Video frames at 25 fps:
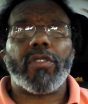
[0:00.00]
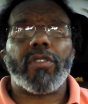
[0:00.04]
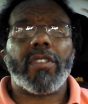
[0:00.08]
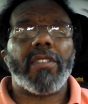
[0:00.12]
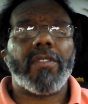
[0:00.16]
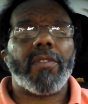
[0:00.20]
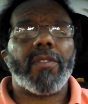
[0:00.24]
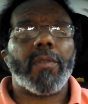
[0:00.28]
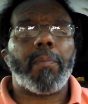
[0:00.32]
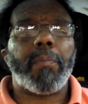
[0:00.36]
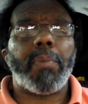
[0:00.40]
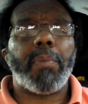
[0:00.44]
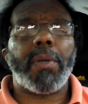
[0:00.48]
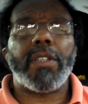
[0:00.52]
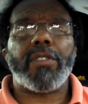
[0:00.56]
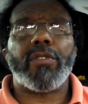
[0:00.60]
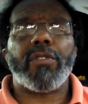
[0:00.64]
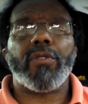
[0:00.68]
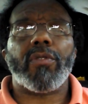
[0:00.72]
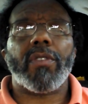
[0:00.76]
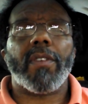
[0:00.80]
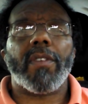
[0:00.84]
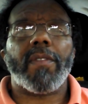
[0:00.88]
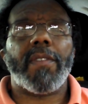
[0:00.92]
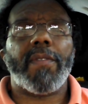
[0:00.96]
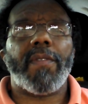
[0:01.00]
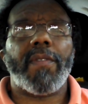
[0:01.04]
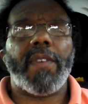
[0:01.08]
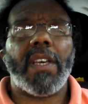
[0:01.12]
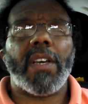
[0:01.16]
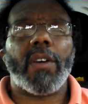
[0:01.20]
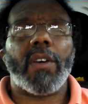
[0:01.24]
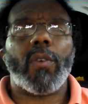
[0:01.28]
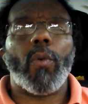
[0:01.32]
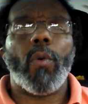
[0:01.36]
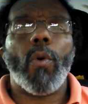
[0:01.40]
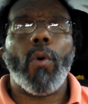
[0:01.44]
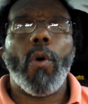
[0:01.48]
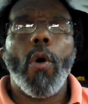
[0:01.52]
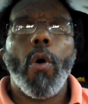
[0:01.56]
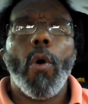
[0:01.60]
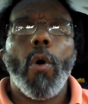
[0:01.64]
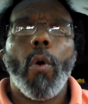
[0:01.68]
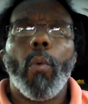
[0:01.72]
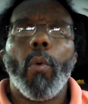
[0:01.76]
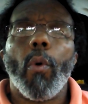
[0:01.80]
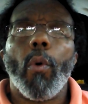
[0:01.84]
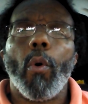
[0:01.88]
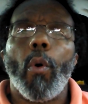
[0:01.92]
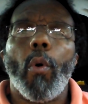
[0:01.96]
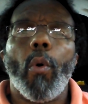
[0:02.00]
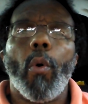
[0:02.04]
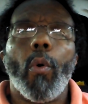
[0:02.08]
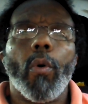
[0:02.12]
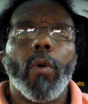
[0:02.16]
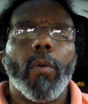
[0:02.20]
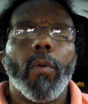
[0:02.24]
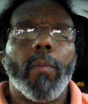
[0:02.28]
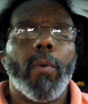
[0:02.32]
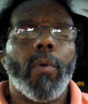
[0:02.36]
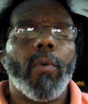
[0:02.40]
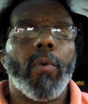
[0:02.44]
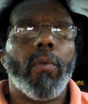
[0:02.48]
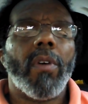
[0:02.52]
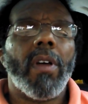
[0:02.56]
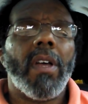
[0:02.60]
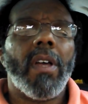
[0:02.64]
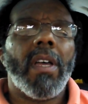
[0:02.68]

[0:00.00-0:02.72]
because the pictures of the vehicle were horrible.